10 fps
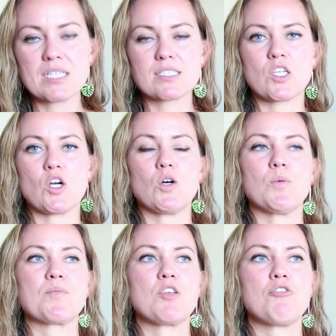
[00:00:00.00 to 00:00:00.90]

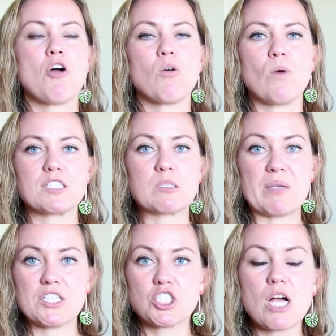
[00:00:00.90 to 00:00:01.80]
So you don't want to
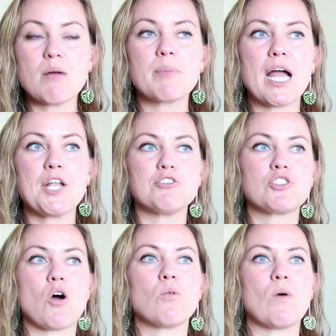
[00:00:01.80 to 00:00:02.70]
be a chump and you
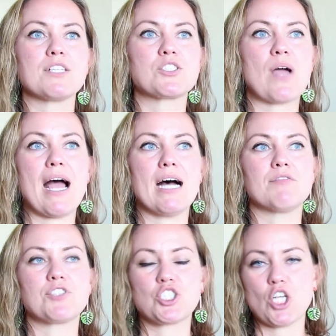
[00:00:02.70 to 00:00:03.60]
don't want to
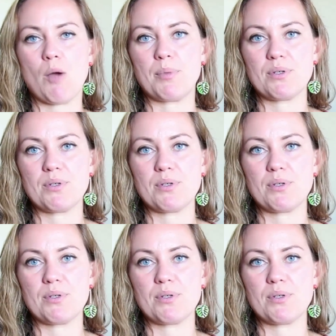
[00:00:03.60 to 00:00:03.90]
have chump